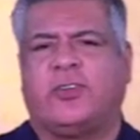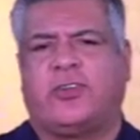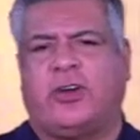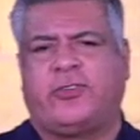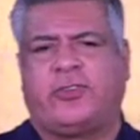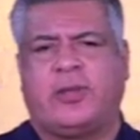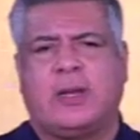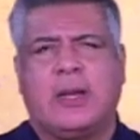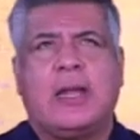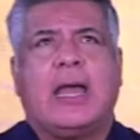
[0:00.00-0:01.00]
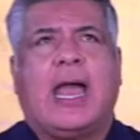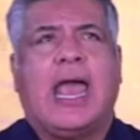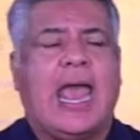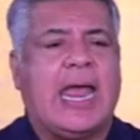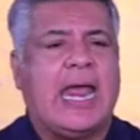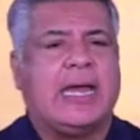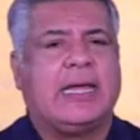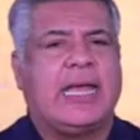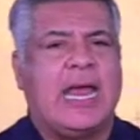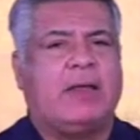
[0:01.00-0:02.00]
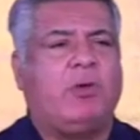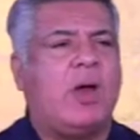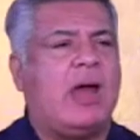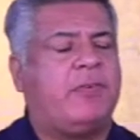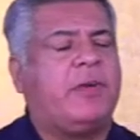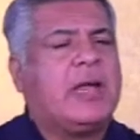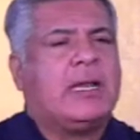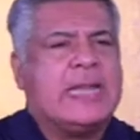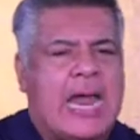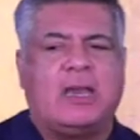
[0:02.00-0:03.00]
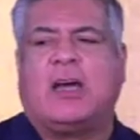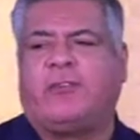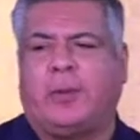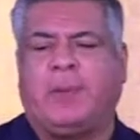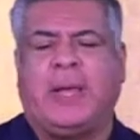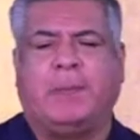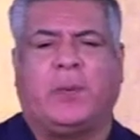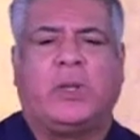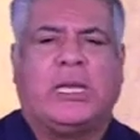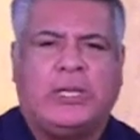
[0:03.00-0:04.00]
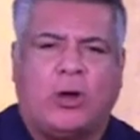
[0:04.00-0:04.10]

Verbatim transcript: Church. And, and, again, if you have not love for people, your